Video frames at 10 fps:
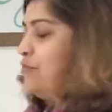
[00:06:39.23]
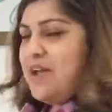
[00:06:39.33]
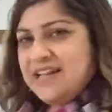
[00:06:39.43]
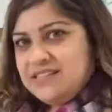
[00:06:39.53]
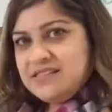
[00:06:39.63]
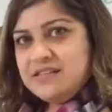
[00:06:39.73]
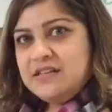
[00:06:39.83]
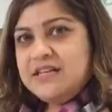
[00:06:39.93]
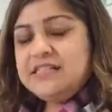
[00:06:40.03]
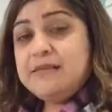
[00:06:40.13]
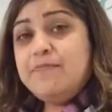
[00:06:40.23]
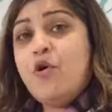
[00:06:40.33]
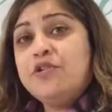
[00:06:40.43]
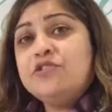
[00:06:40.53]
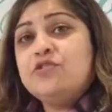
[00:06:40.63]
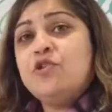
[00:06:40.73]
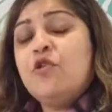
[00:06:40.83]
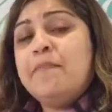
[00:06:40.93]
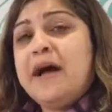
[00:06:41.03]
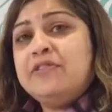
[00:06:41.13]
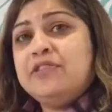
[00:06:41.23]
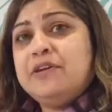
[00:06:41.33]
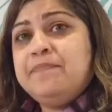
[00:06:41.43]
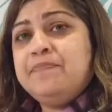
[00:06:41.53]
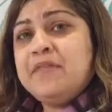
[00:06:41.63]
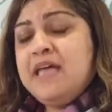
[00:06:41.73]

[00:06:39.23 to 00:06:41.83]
threats, it's important to know about them